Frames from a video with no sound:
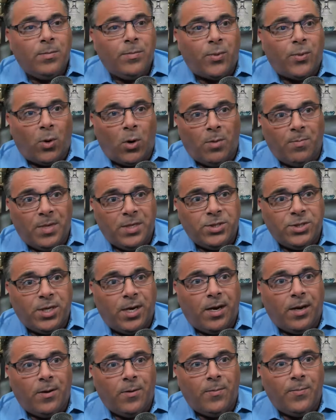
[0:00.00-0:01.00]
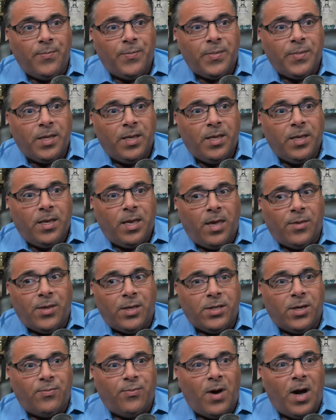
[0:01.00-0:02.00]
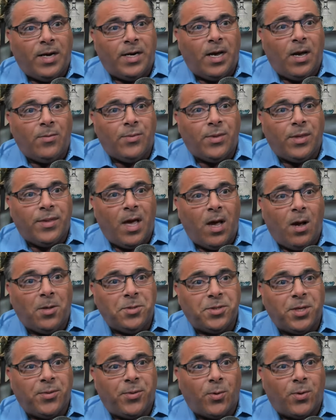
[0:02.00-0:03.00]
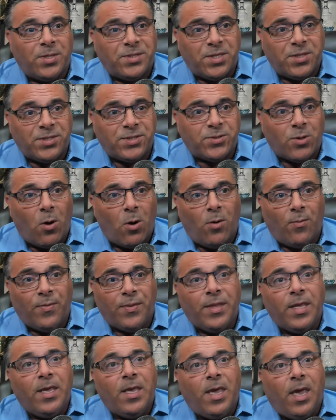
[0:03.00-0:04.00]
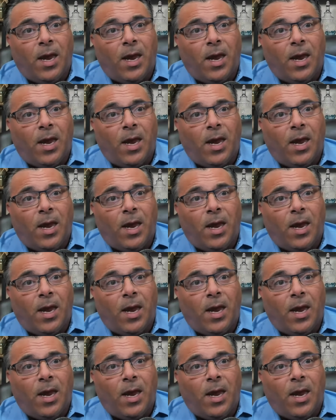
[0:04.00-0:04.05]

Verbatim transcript: throw them in jail, and then you find out the housing authority's insolvent.